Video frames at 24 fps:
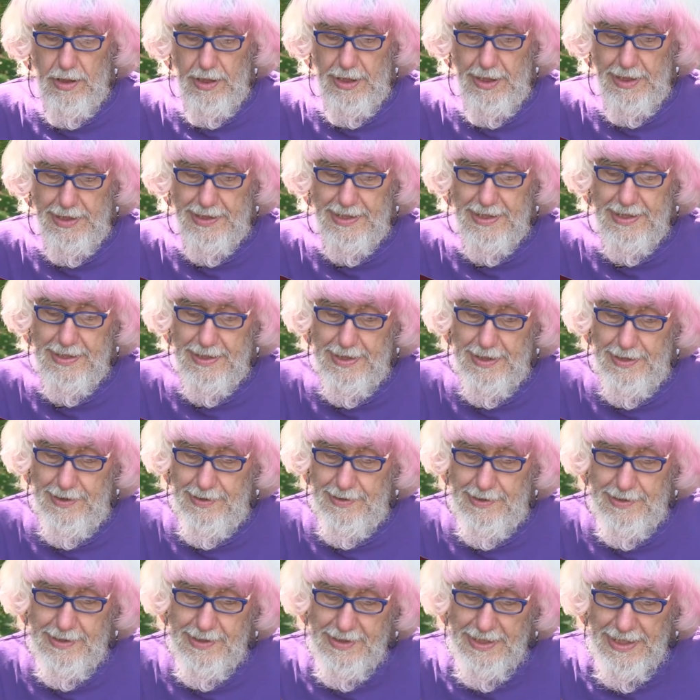His
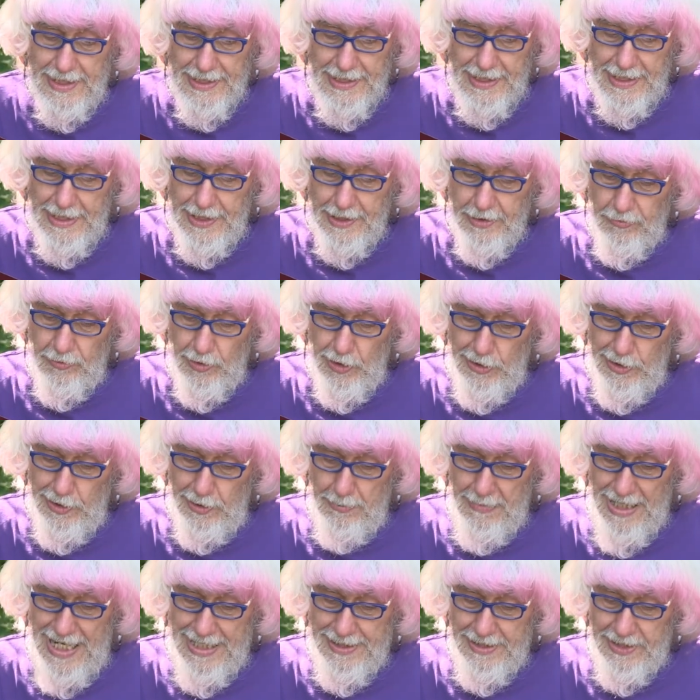stinking
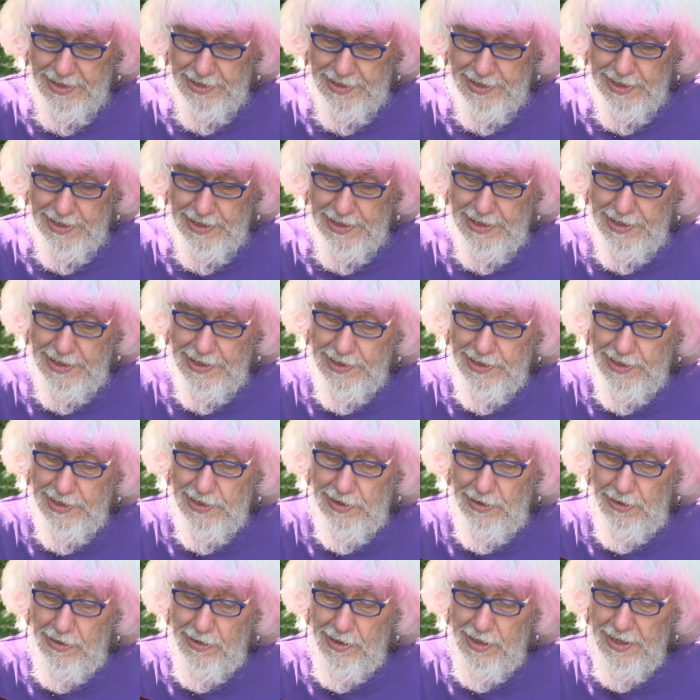royal majesty
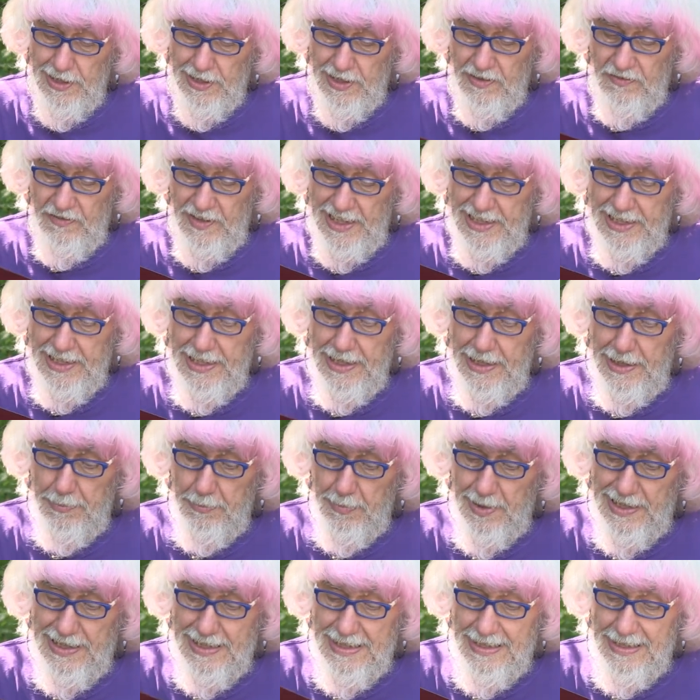saw his
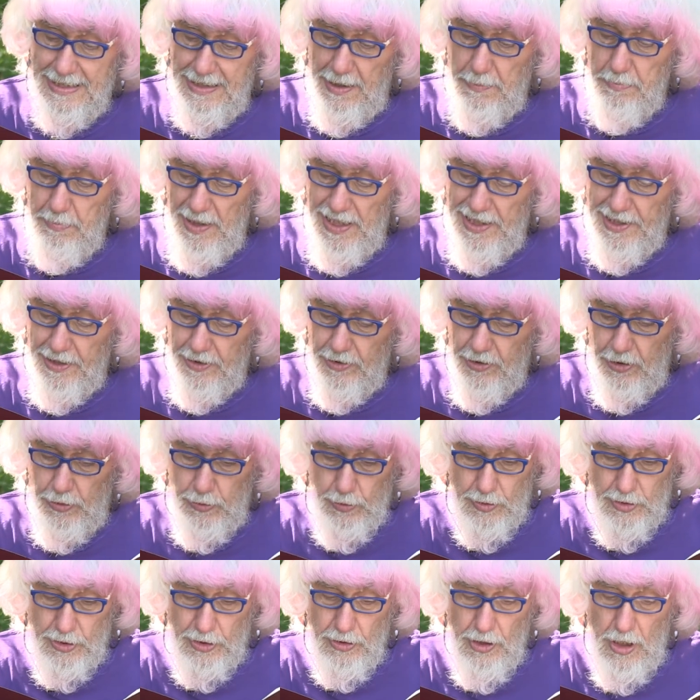victim slipping
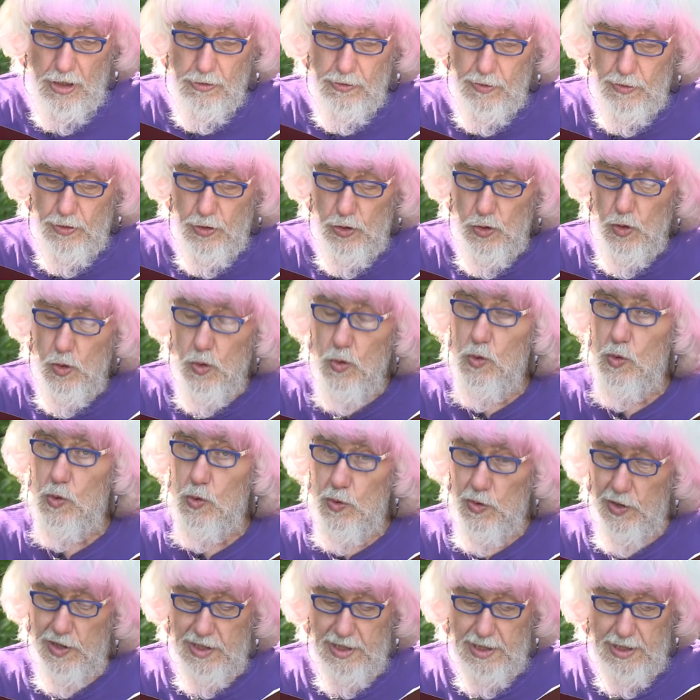through the no-
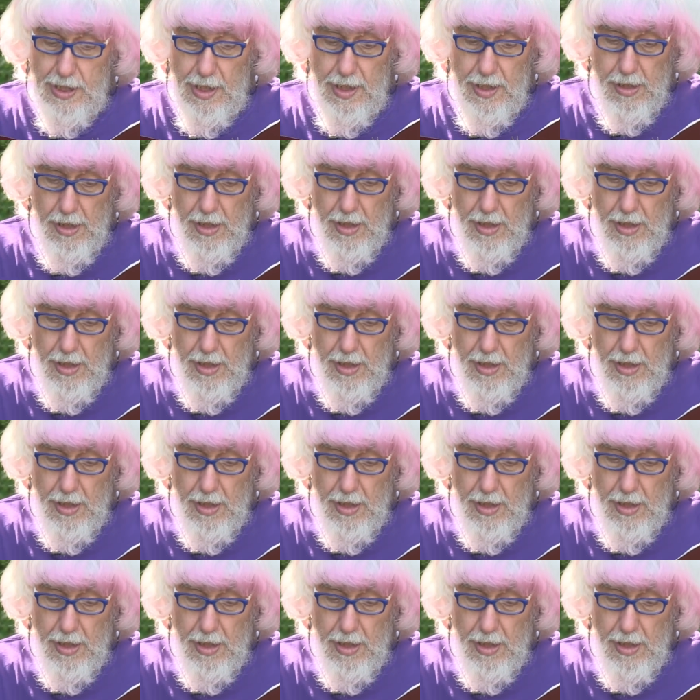noose.